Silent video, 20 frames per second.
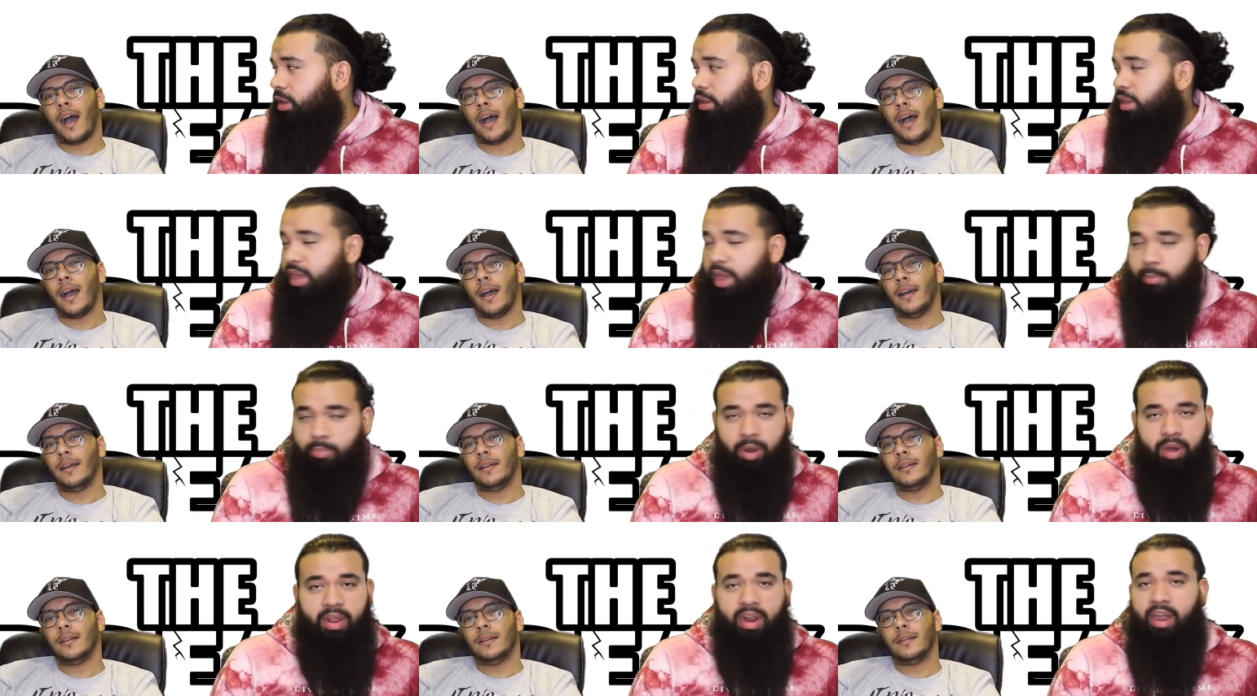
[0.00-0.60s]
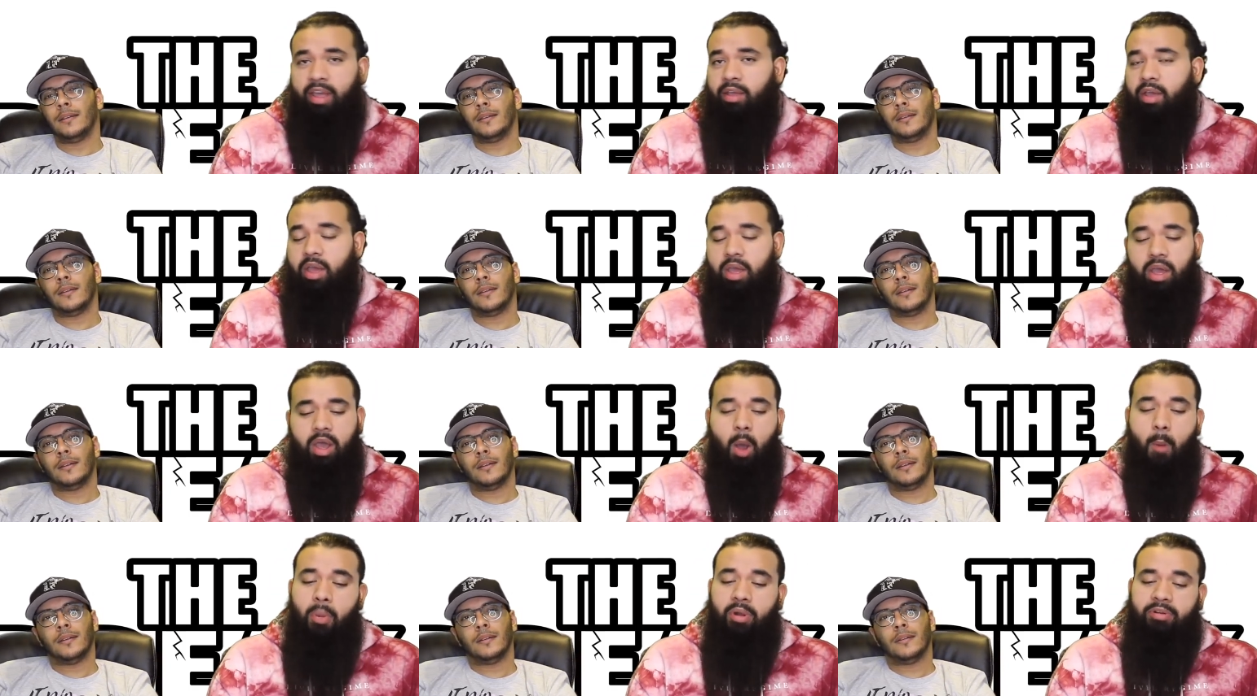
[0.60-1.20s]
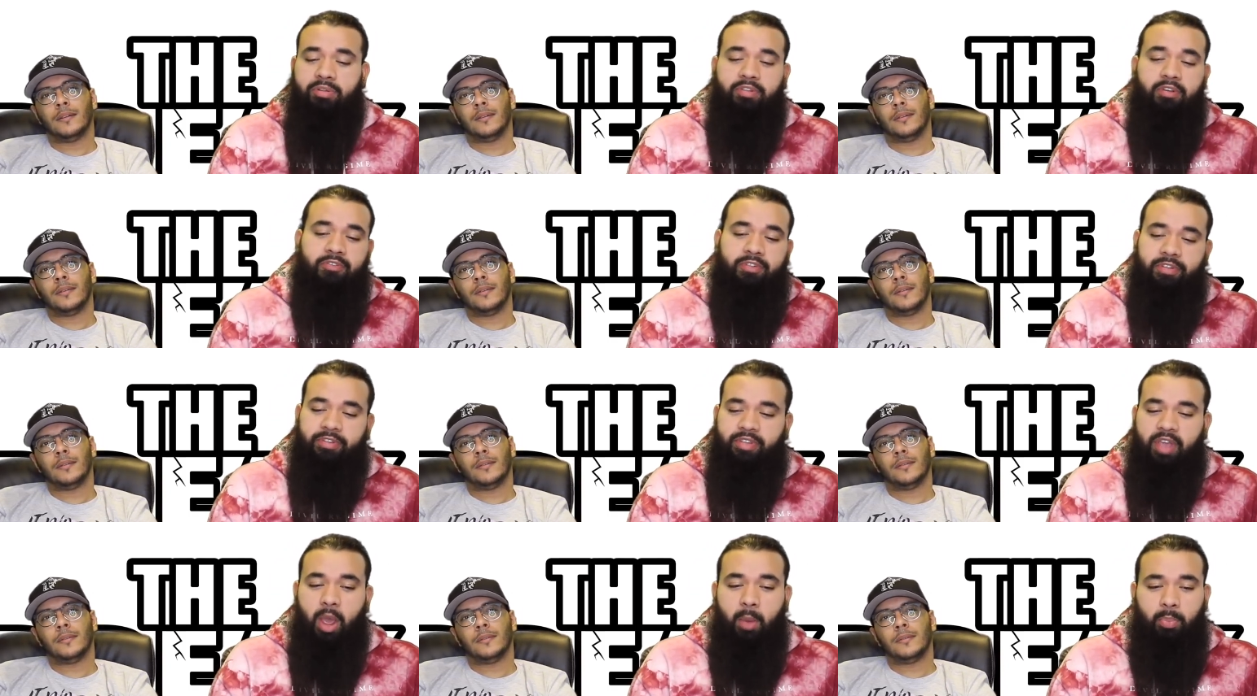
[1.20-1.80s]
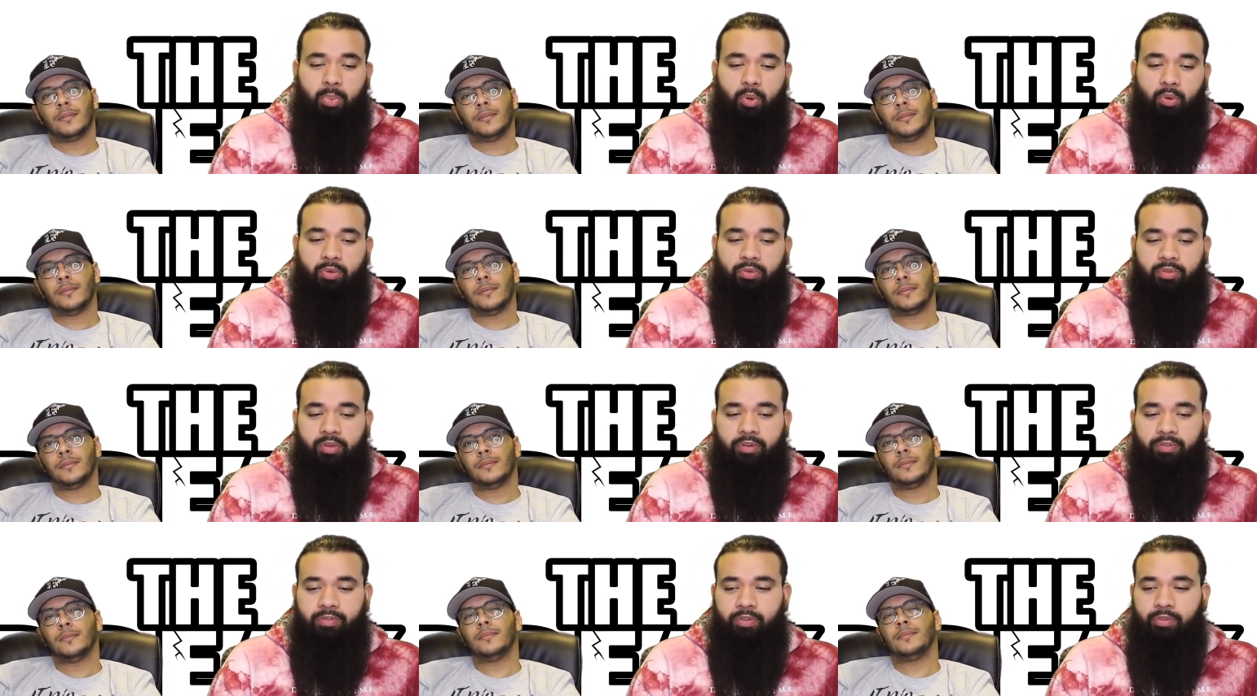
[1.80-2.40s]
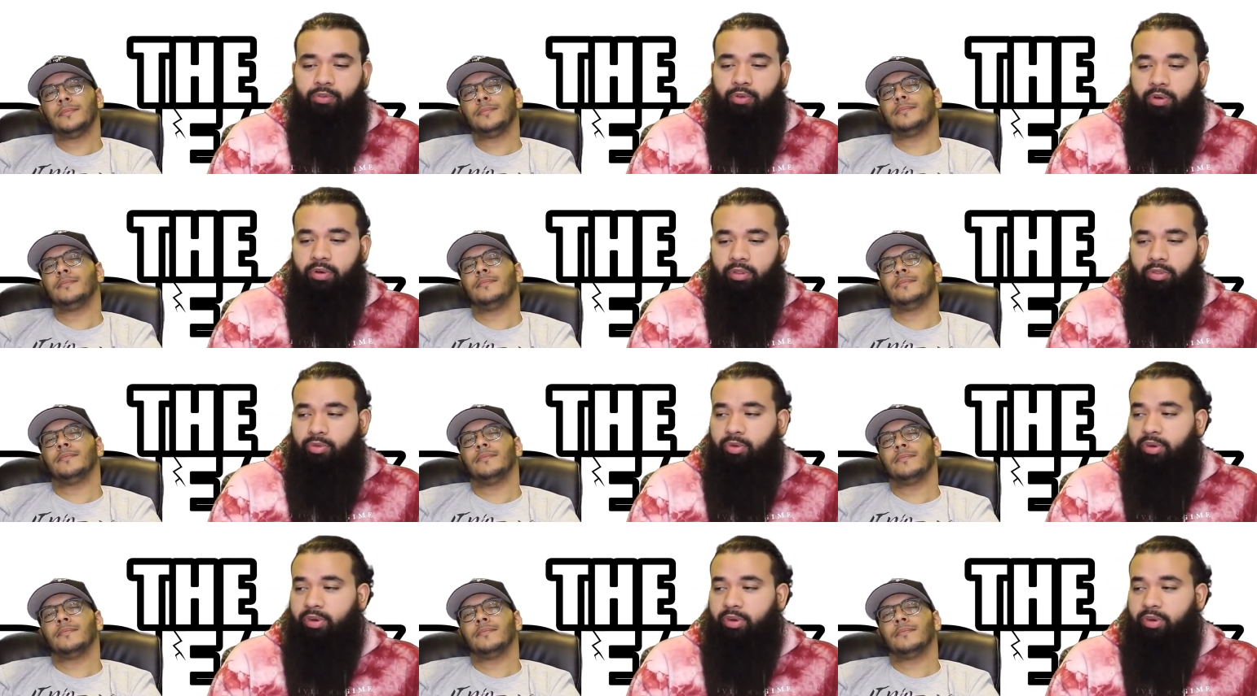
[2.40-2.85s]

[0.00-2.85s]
Speaker 1: Like he had probably like a bunch of different samples of the Jordan